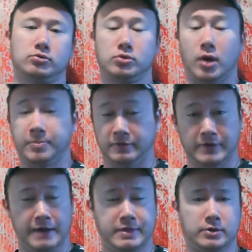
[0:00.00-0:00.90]
up to
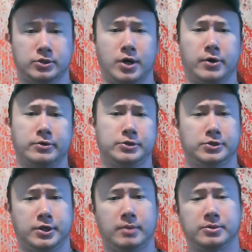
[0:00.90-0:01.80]
$5,000
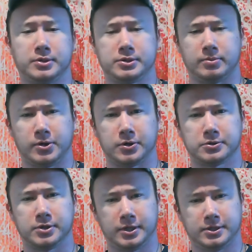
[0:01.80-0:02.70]
just to come to these
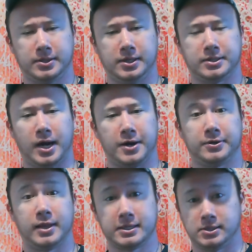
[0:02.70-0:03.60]
seminars. And I did the
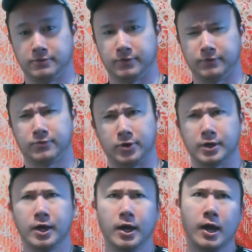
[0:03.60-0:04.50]
entire lesson for
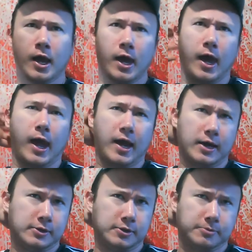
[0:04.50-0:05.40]
free.
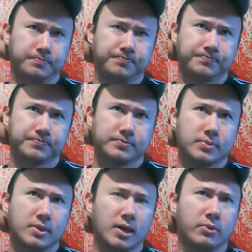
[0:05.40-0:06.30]
And
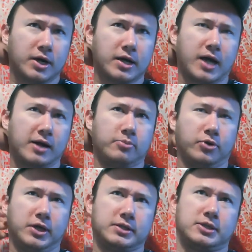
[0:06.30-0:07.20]
I wanted to kind of
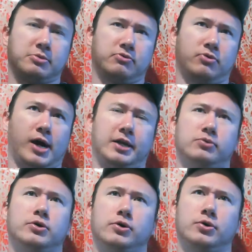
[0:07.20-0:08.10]
bring in some of writing
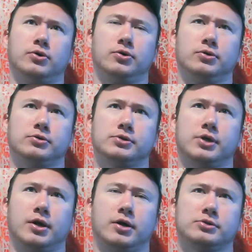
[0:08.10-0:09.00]
real goals
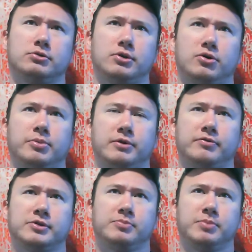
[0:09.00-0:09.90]
and also a little bit of
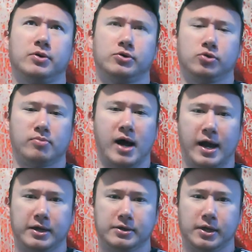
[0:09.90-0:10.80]
the spiritual
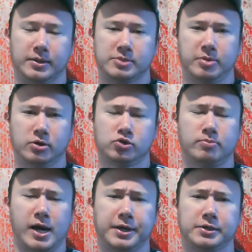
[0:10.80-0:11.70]
mind. And the spiritual
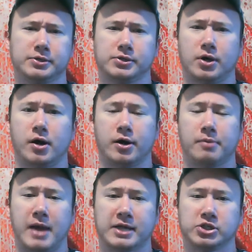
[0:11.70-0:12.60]
mind is our
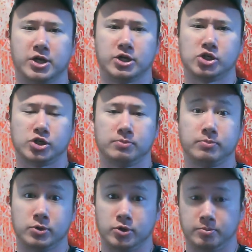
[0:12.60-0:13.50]

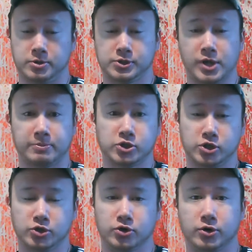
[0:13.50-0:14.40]
imagination, your
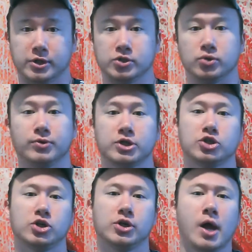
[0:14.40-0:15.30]
perception, your
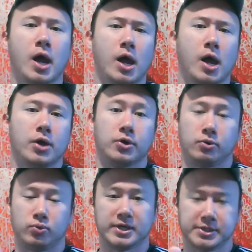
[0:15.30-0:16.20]
intuition, your
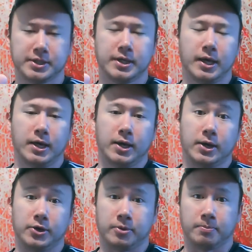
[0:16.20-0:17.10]
reason,
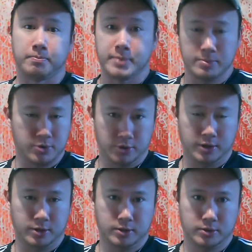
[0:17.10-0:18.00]
your
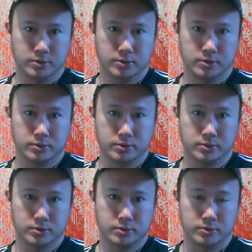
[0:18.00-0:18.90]
memory,
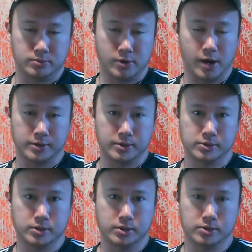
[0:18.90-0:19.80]

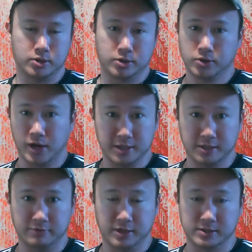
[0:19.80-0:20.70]
right? Your
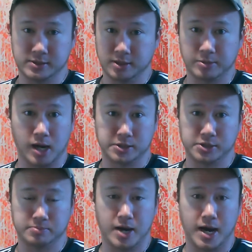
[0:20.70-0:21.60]
creativity and
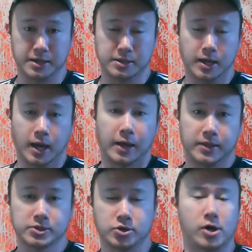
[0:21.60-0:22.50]
subconscious mind.
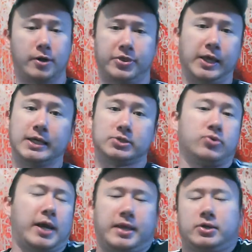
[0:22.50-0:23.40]
These are all things,
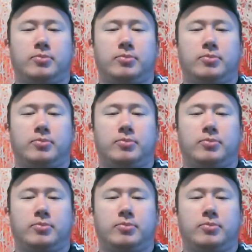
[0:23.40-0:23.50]
right, that no